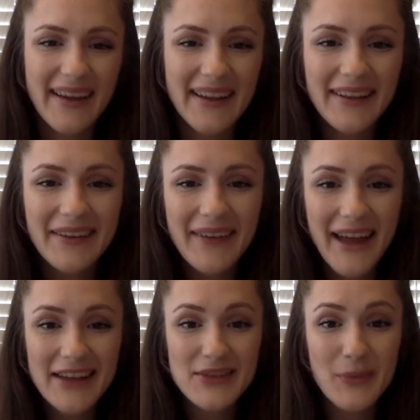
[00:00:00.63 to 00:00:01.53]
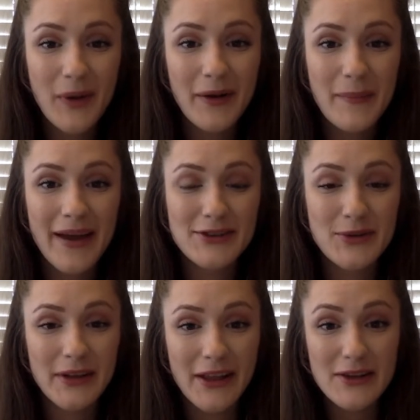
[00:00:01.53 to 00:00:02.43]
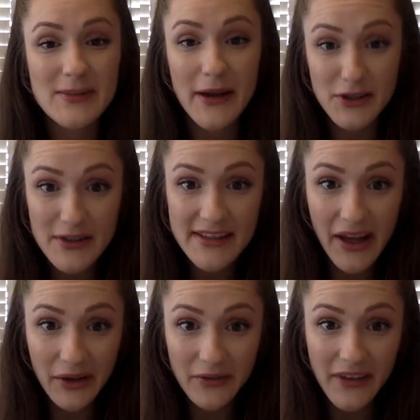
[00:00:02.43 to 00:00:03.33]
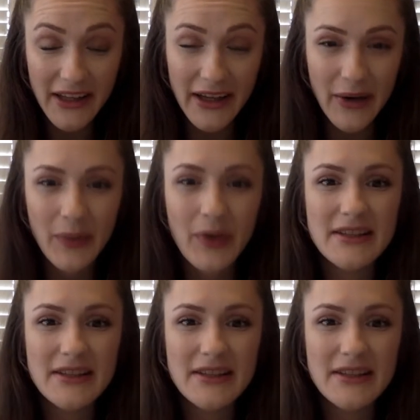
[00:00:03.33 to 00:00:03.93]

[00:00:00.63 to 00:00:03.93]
Hello guys, welcome back to another special sound video.